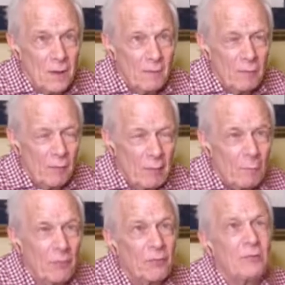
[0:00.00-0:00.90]
Well, we
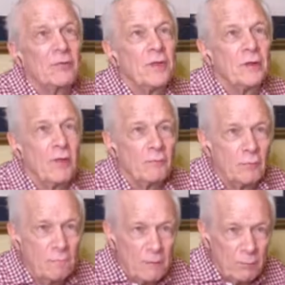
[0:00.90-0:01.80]
put
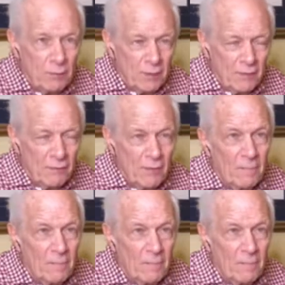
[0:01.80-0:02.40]
500 people and